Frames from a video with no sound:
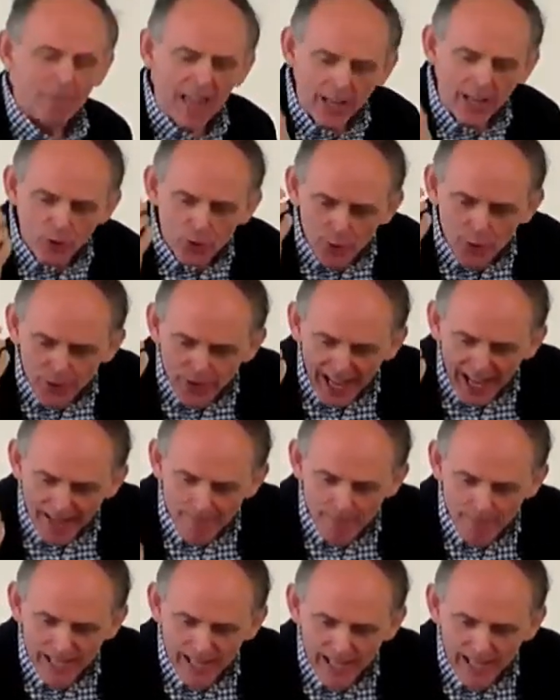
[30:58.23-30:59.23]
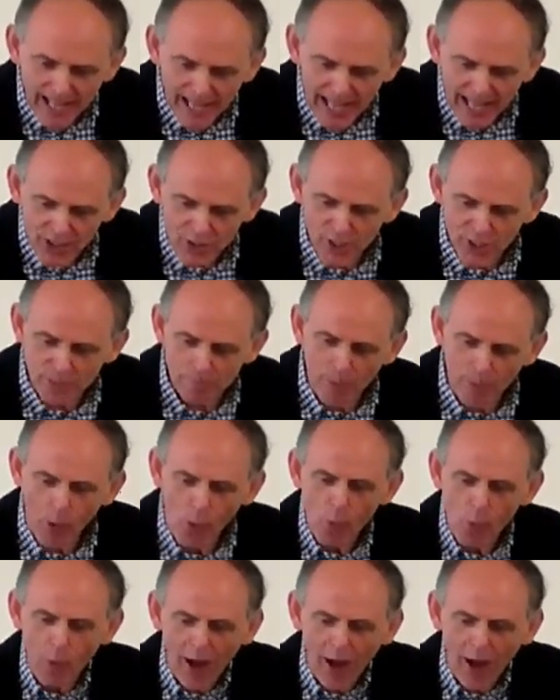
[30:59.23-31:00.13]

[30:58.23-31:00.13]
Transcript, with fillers: And so that being the case, says Paul,